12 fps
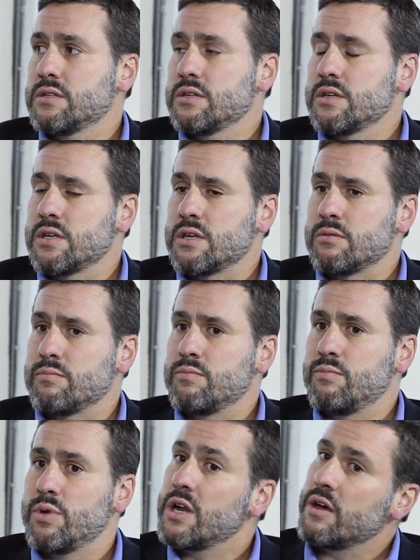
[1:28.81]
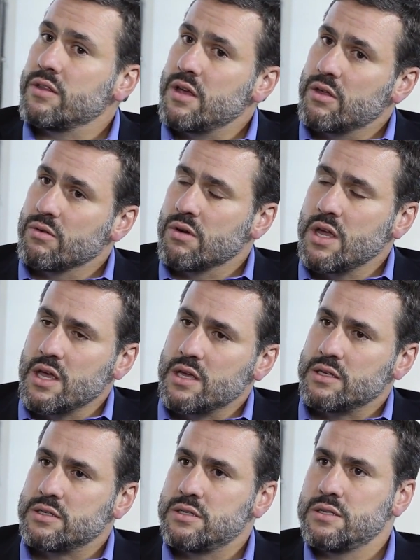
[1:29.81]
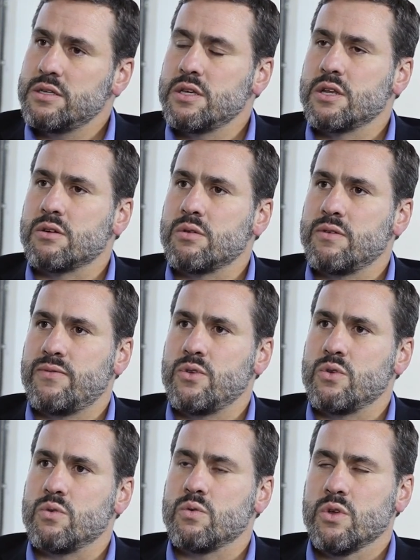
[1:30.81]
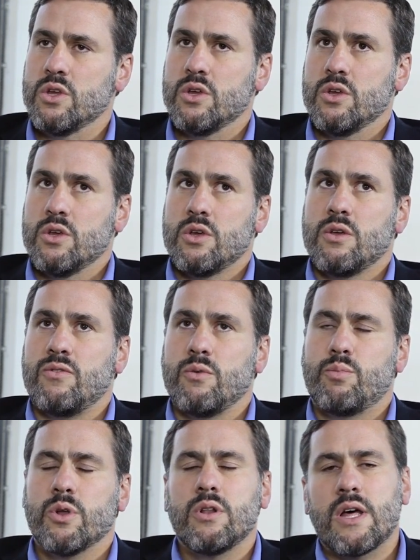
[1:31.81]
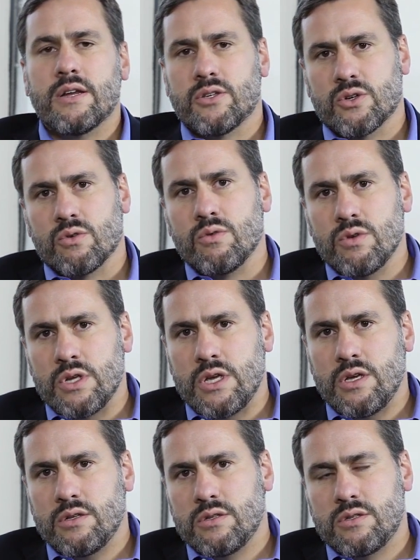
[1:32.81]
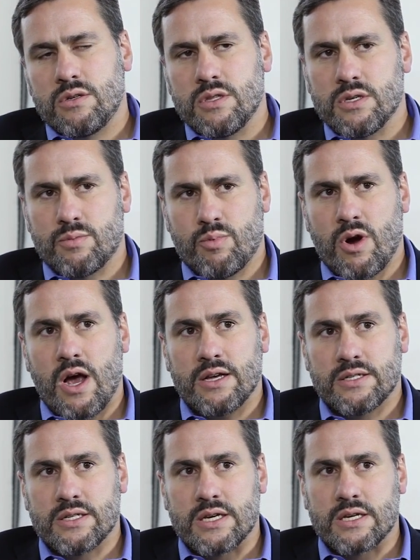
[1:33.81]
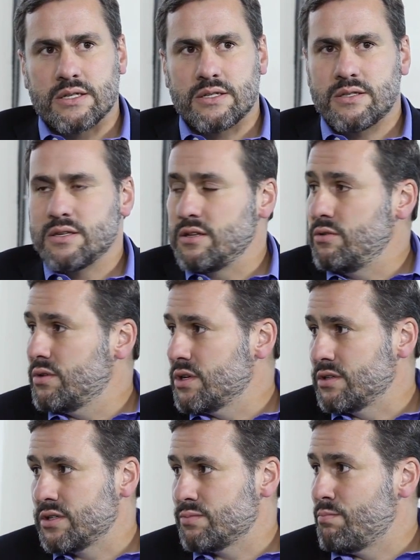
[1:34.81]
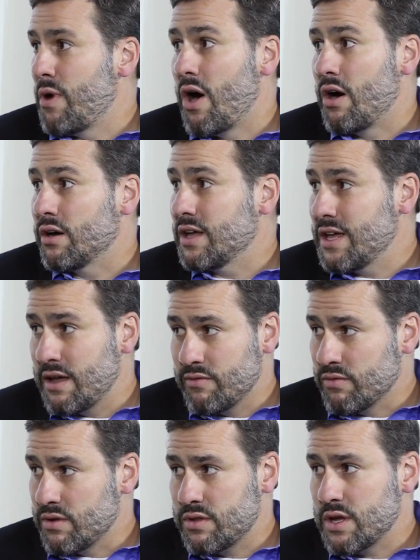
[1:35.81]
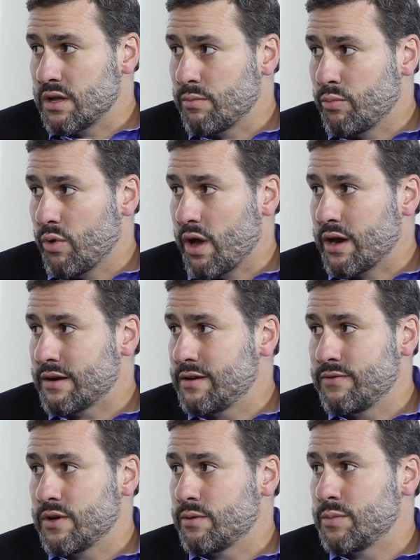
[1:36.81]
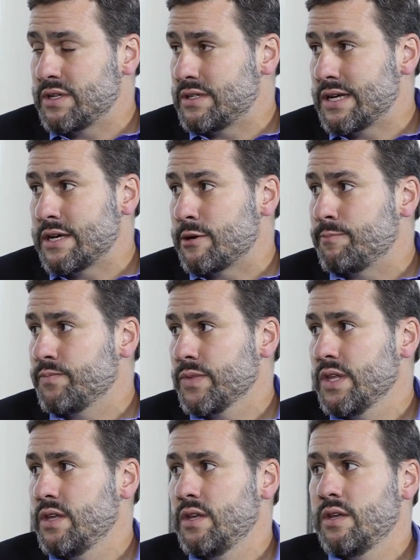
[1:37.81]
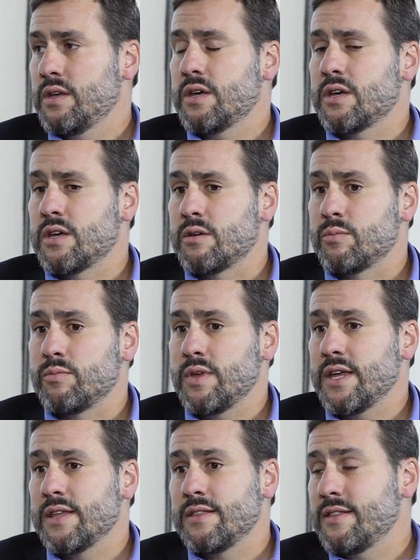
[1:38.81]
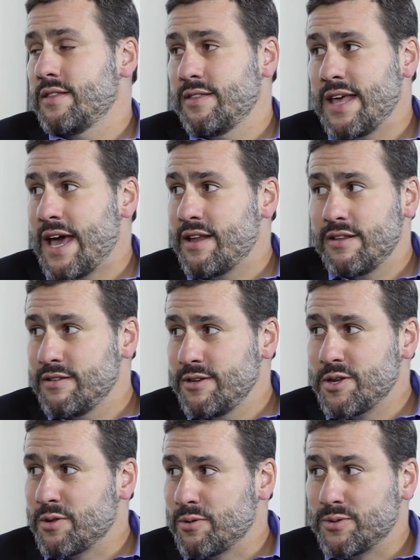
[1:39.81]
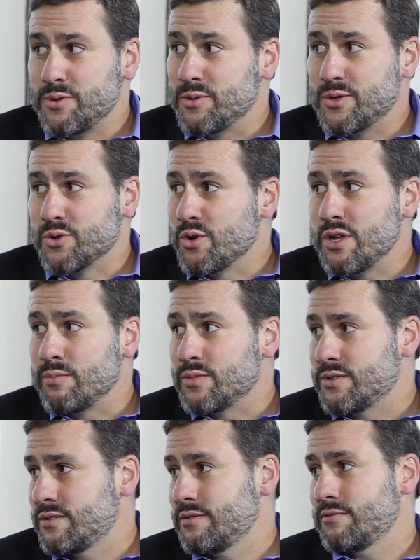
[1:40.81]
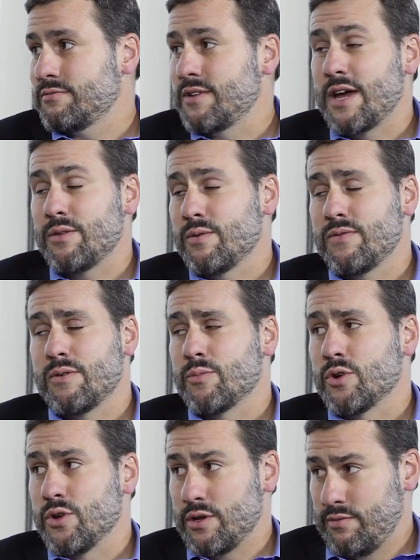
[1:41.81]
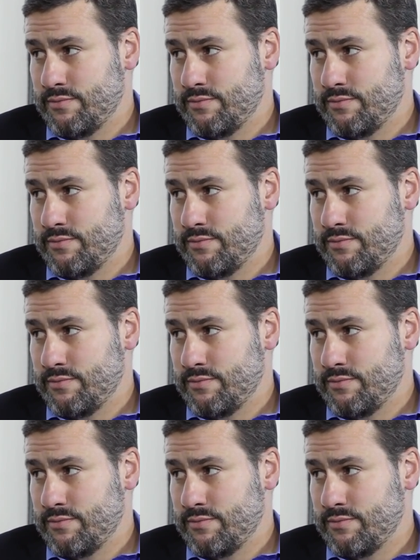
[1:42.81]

But on the other end, if you put a lot of scrutiny to this process, then you can just bog everything in product development down. And that, those two extremes, neither of them are good.